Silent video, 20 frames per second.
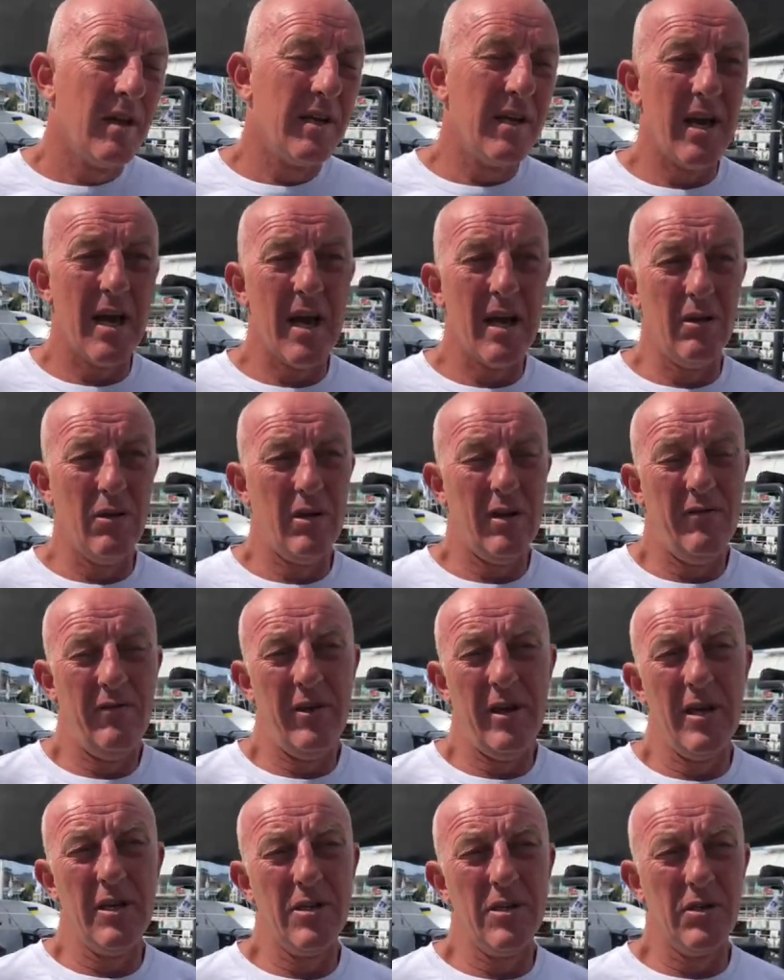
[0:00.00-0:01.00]
Yeah, look, if
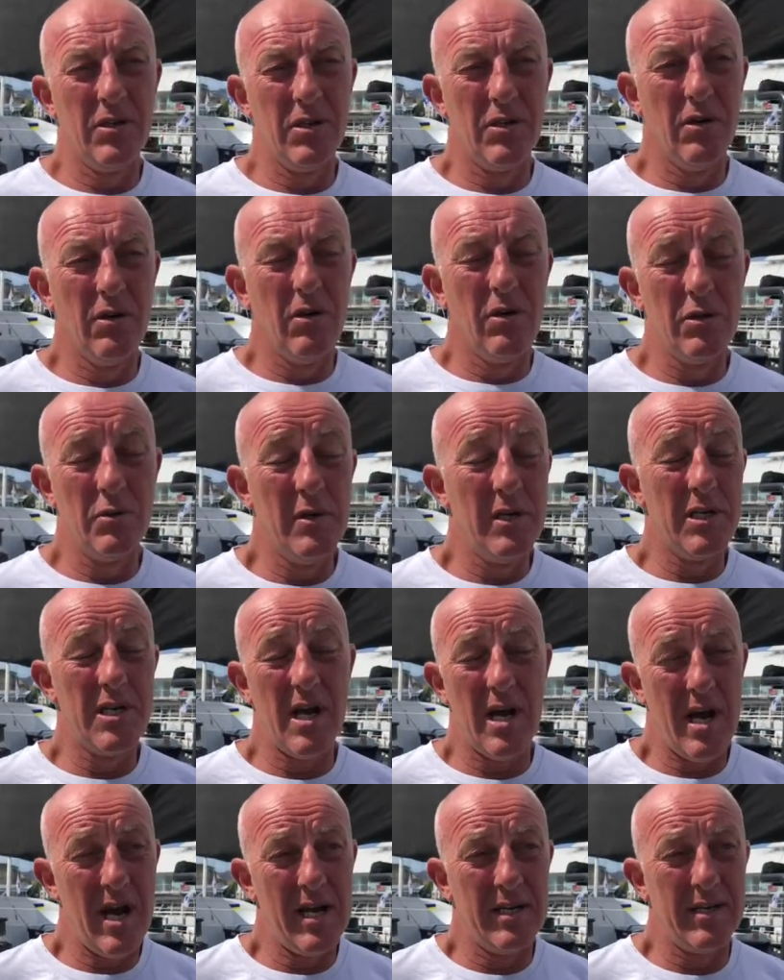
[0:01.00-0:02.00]
the engine stalls, which
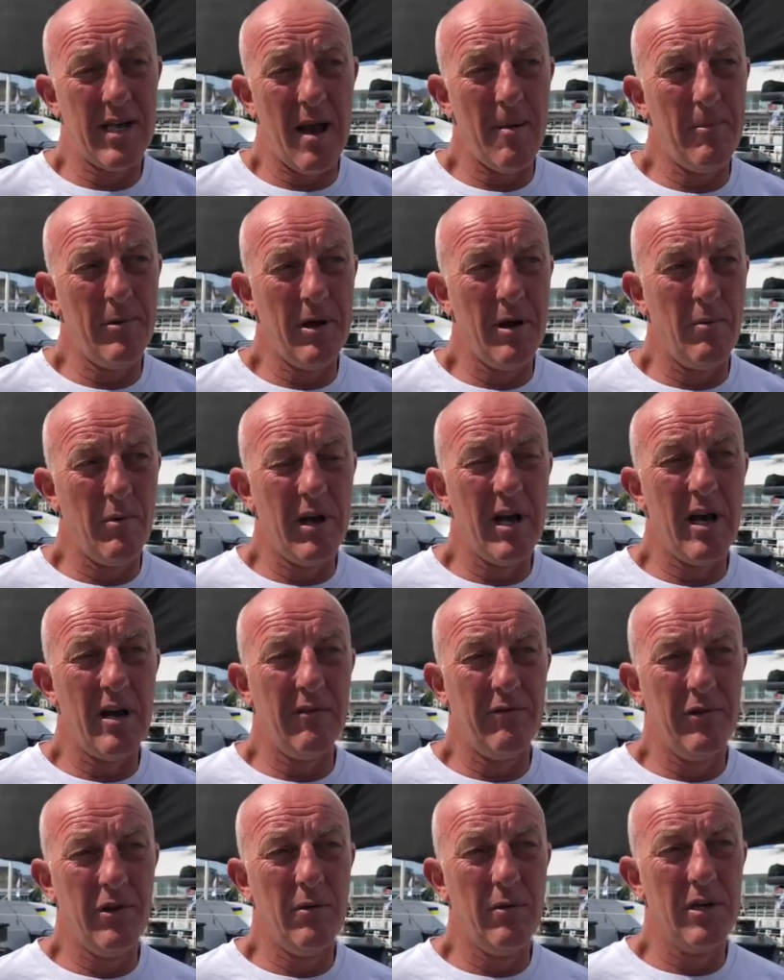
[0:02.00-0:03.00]
has happened, and we had
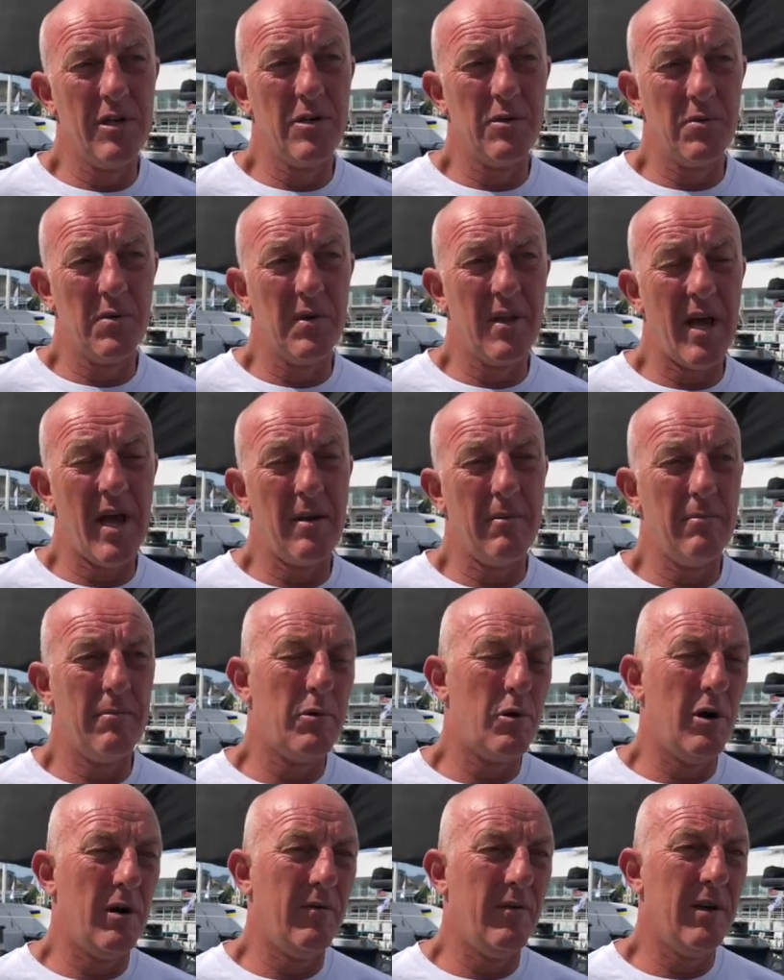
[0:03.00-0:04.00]
a few issues with that
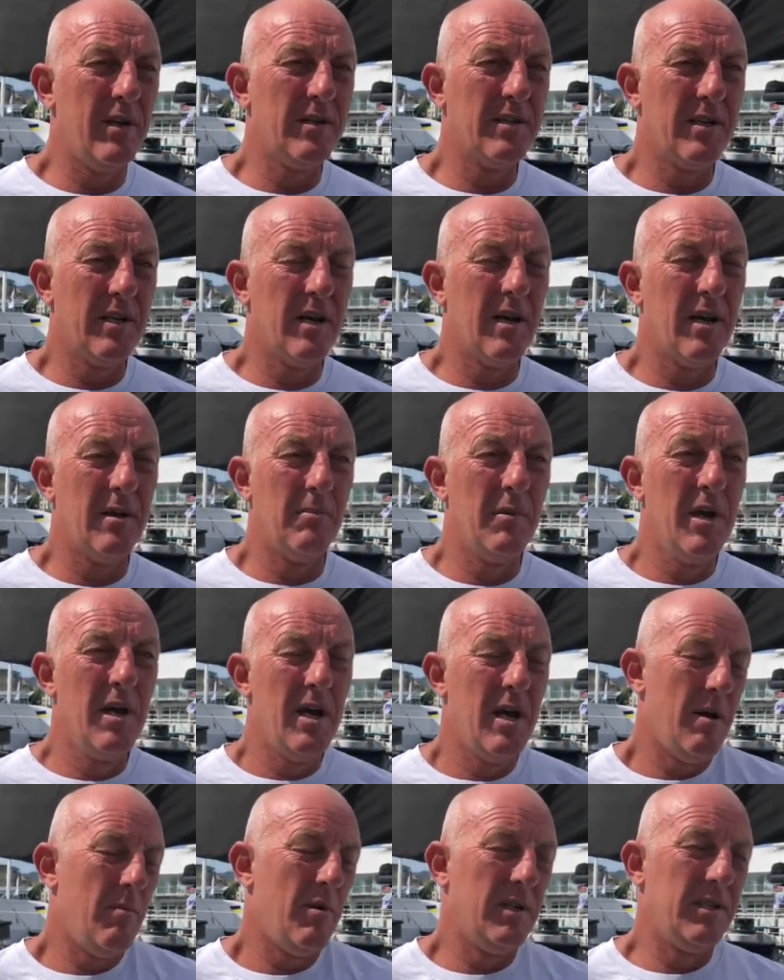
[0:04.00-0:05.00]
previous, and
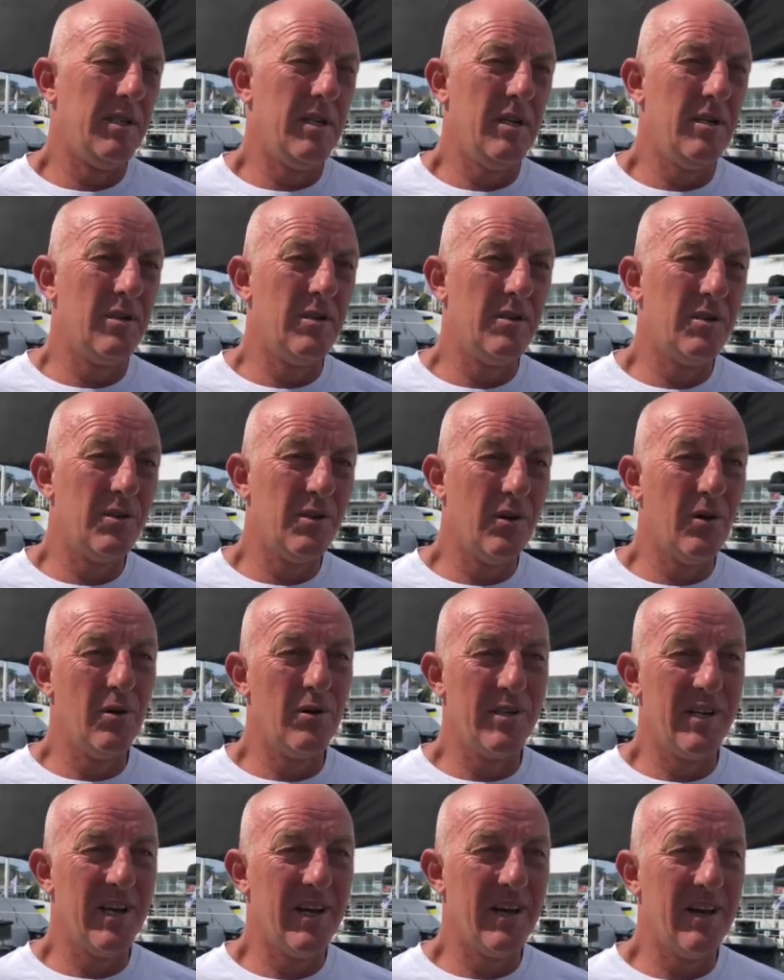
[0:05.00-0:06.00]
once the engine
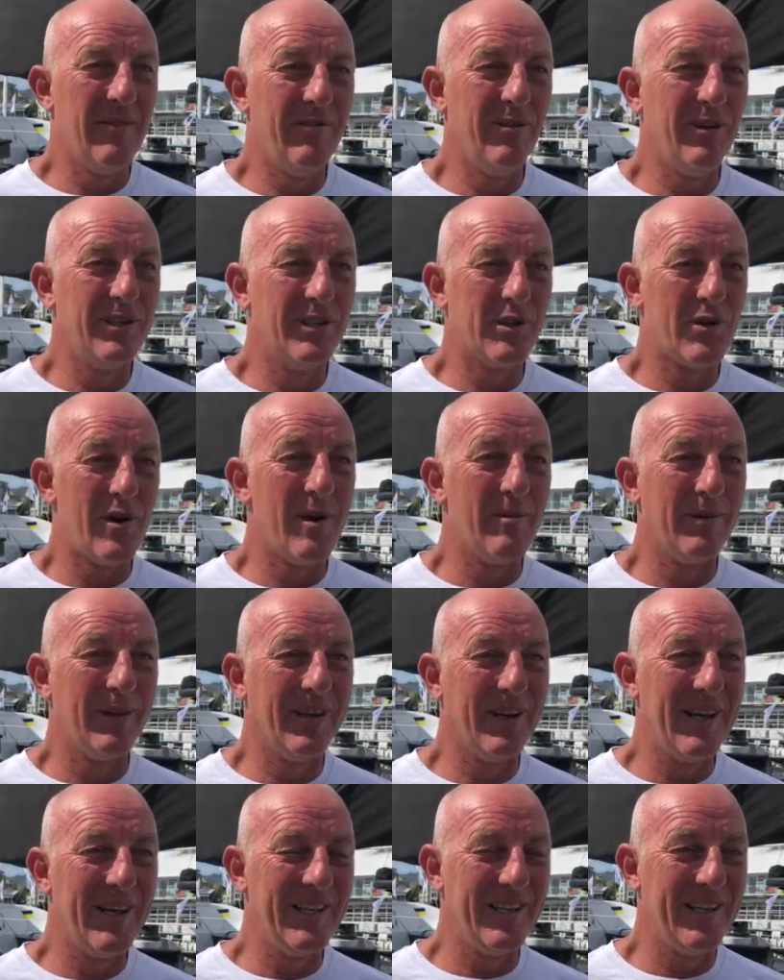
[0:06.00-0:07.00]
stalls, yeah, everyone's
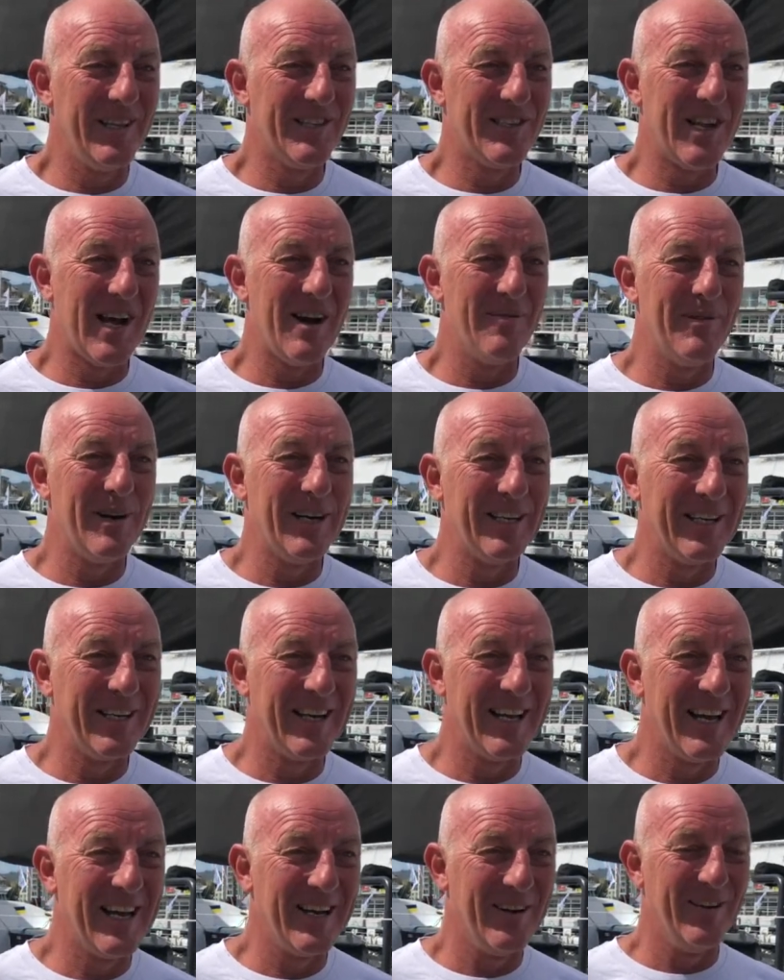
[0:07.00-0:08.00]
scrambling to hit the start button
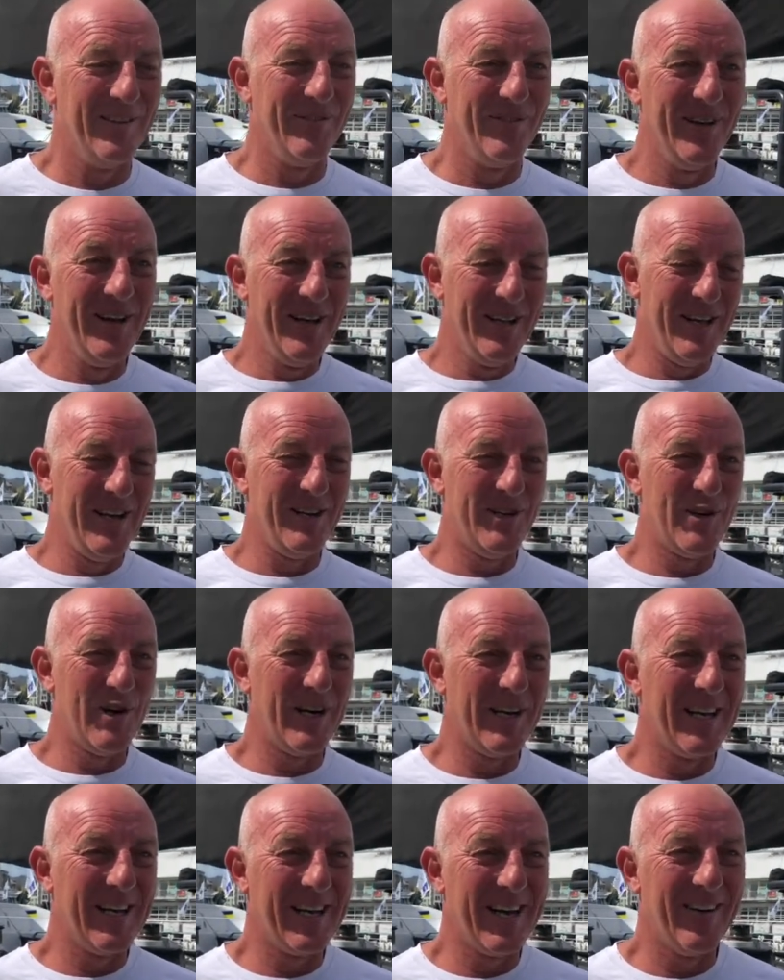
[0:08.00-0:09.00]
again and then
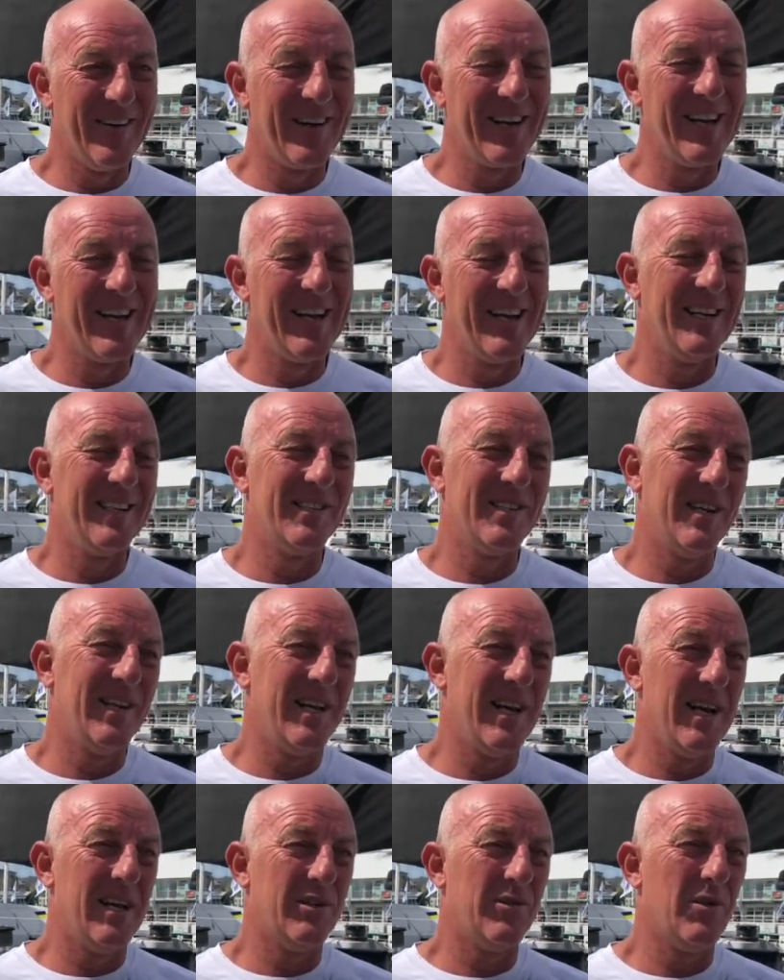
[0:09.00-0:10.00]
try and get going again. So
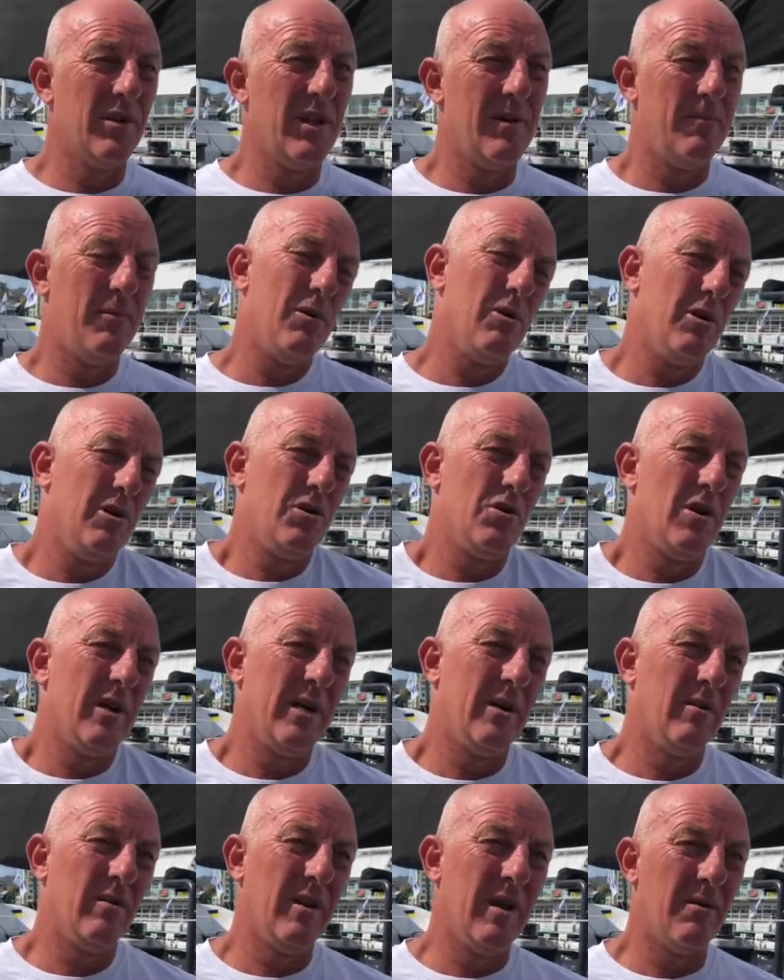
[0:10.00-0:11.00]
yeah, it's really important to try
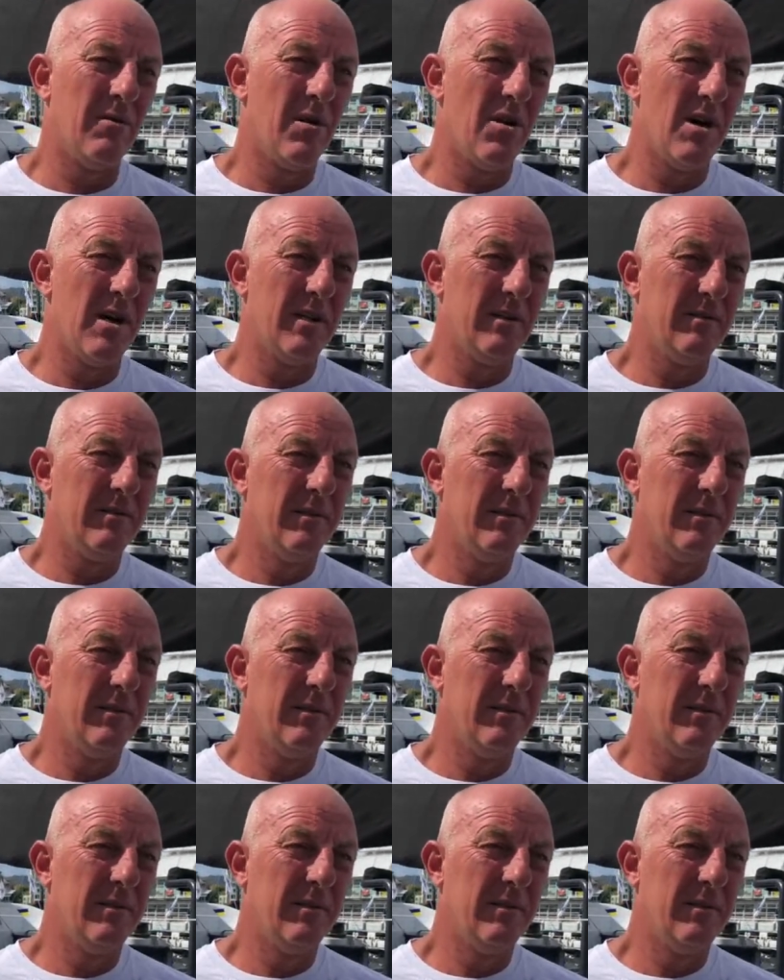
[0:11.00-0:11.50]
and get all that right.